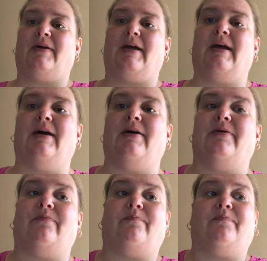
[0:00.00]

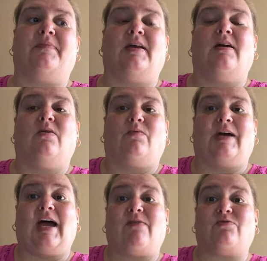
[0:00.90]
Um, we
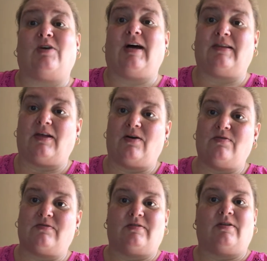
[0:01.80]
have tried
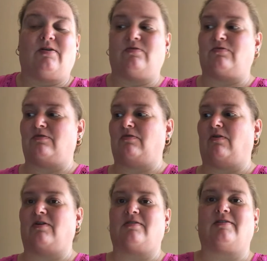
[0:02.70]
those. Those
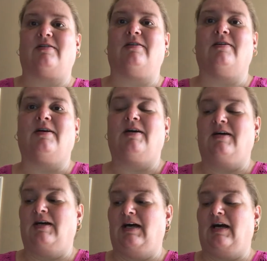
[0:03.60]
aren't
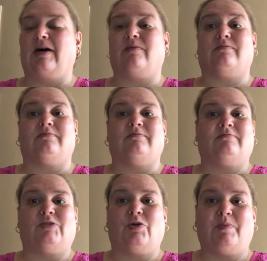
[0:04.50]
um,
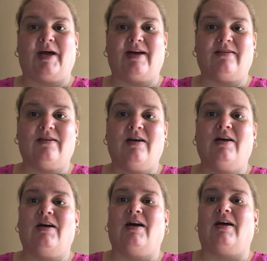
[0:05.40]
too bad.
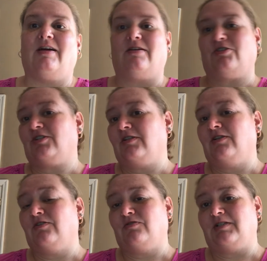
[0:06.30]
And just a
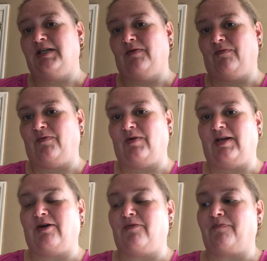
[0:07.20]
little tip for
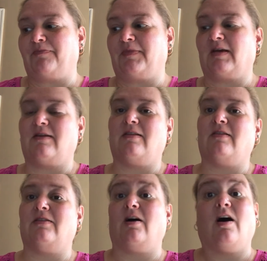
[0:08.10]
you.
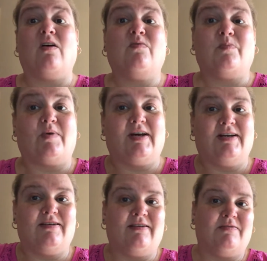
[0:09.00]
The
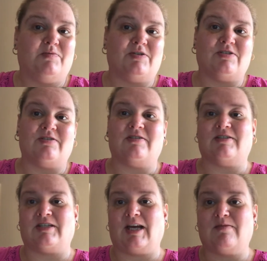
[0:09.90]
off-brand, which is the
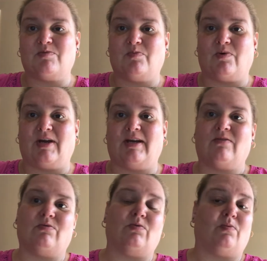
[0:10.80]
Sam's brand
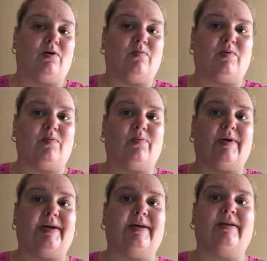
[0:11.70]
or the Walmart
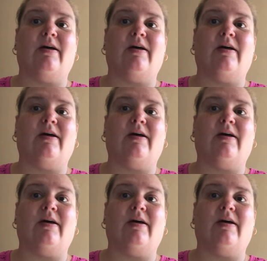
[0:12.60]
brand,